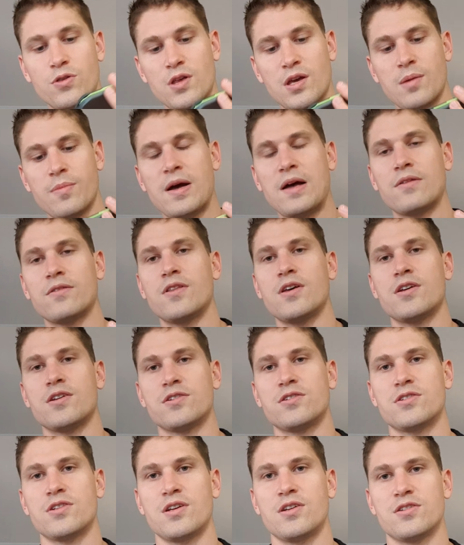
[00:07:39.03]
thing about
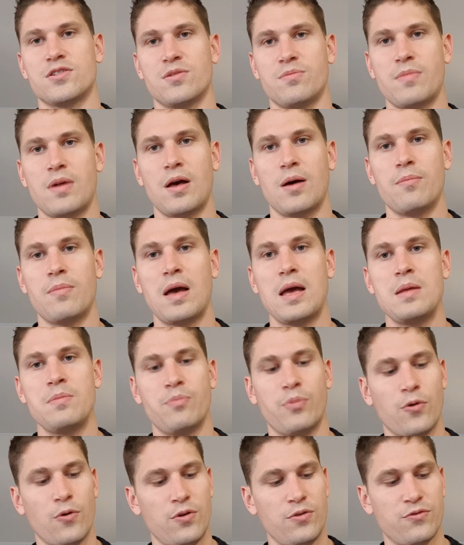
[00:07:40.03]
this is a
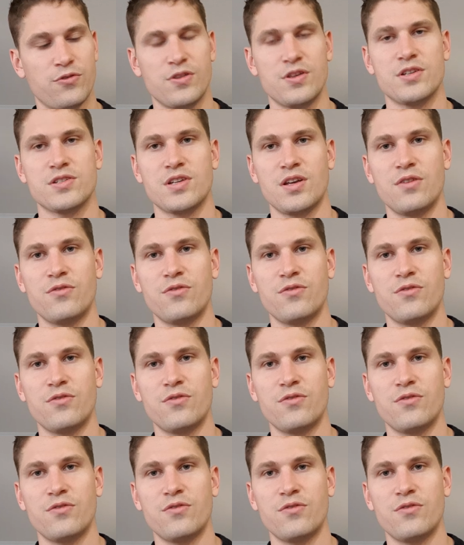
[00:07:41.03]
main point for this.